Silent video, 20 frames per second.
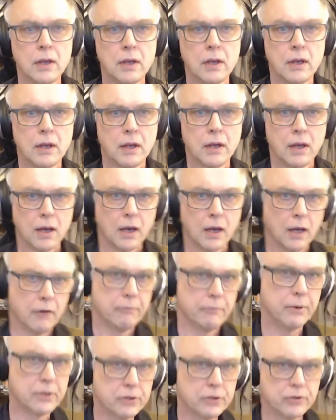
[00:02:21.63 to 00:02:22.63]
I have
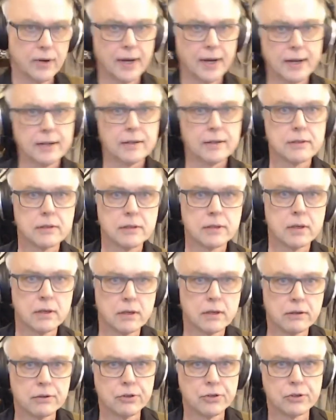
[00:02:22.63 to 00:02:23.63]
been trying
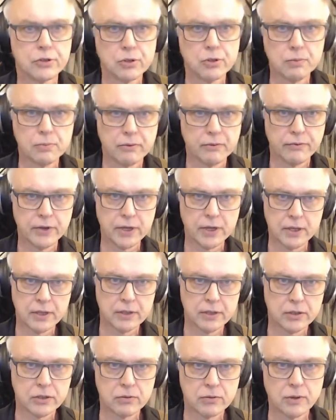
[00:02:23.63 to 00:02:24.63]
the Super-Vee
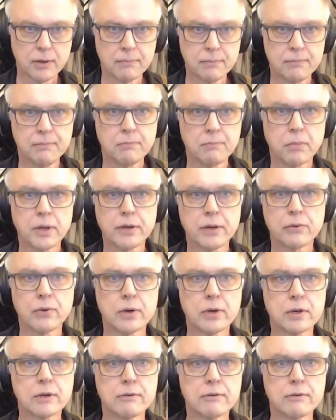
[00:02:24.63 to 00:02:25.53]
Trem Blade Runner.